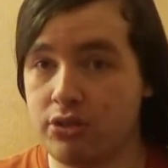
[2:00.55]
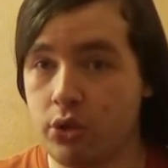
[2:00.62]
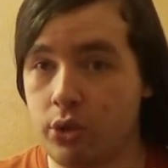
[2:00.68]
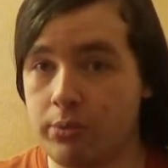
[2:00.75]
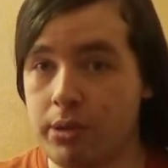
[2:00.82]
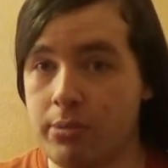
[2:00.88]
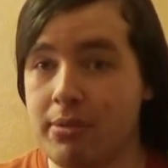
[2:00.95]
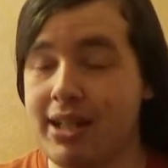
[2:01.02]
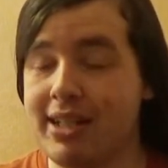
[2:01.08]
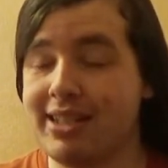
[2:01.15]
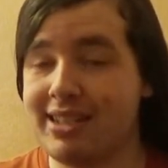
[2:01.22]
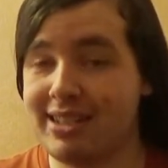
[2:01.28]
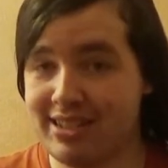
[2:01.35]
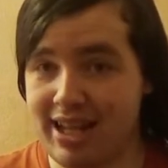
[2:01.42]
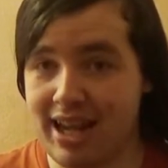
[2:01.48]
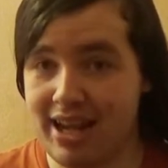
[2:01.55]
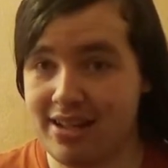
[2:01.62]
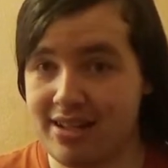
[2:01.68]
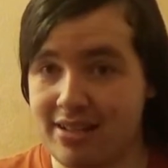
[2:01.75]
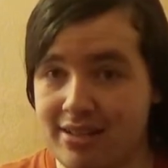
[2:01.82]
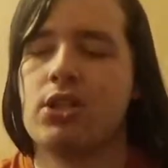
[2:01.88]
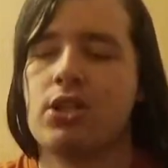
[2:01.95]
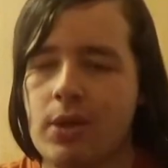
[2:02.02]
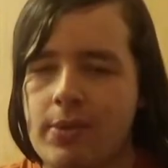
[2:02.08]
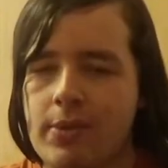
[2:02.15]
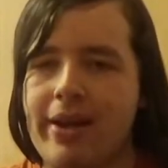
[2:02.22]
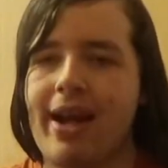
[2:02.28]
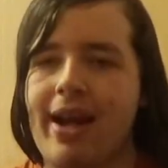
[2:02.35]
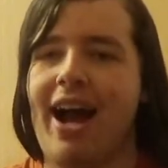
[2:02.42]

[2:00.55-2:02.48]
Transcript: Chromium instead. So anyway,